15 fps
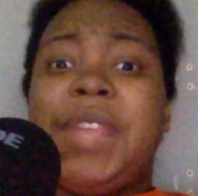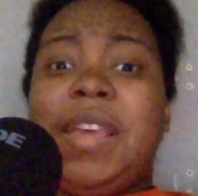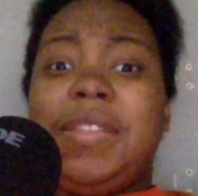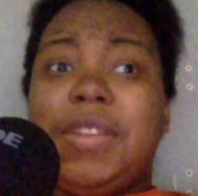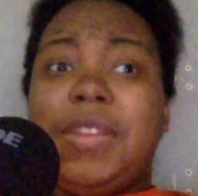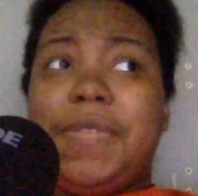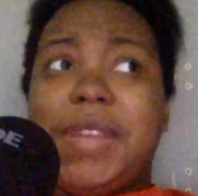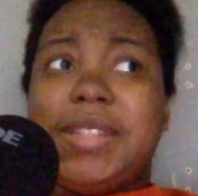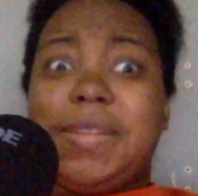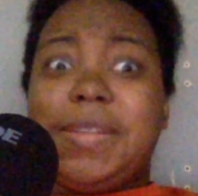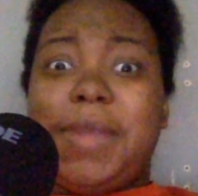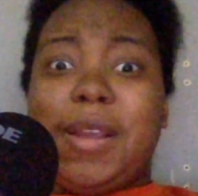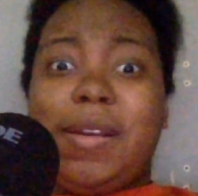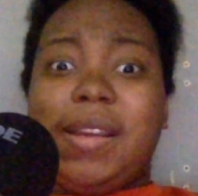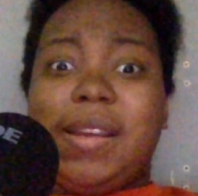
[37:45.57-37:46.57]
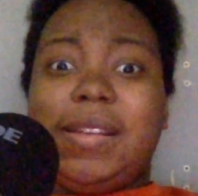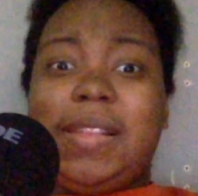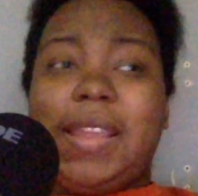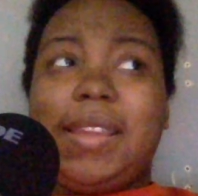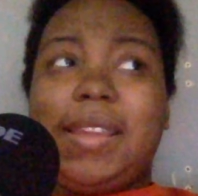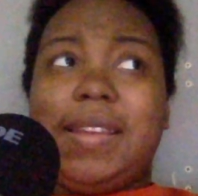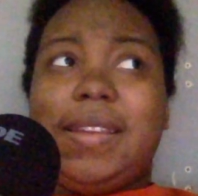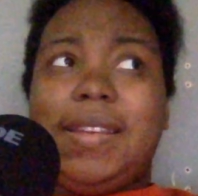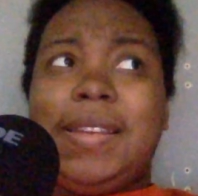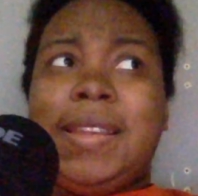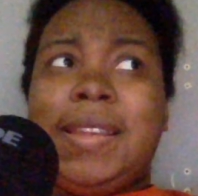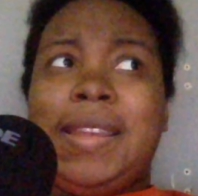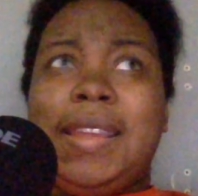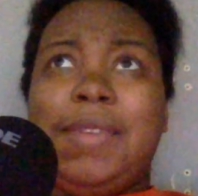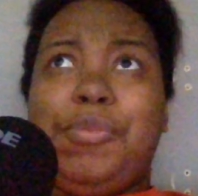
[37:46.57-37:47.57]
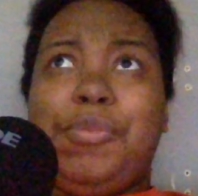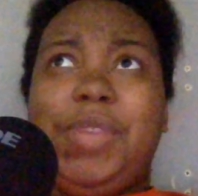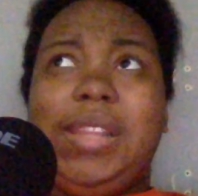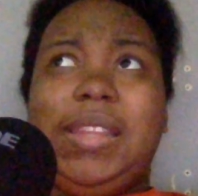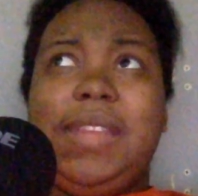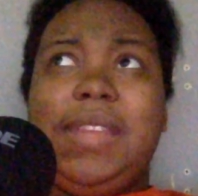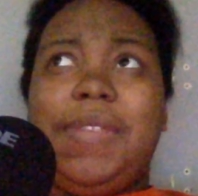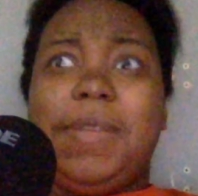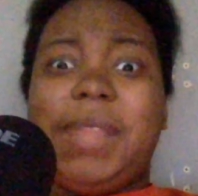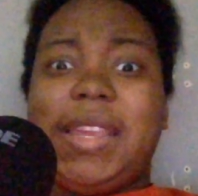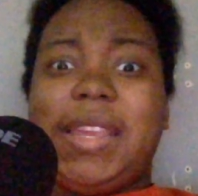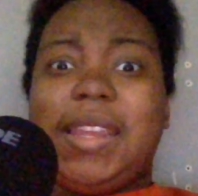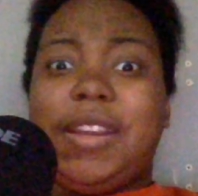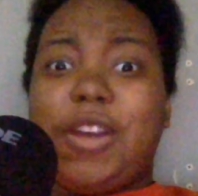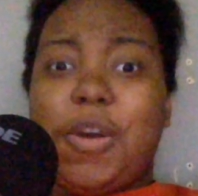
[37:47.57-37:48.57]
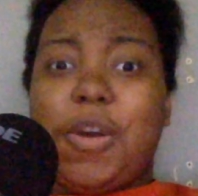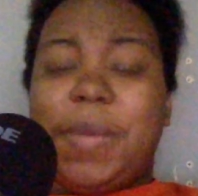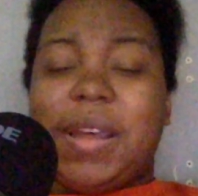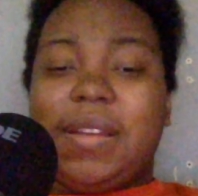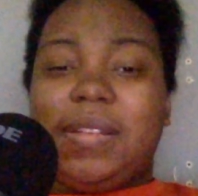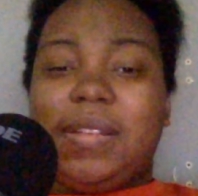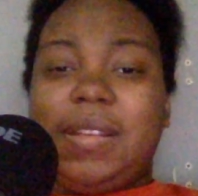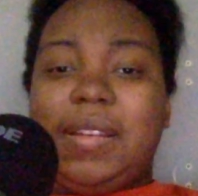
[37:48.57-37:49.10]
the victim Eric, like we leave him like in a coma.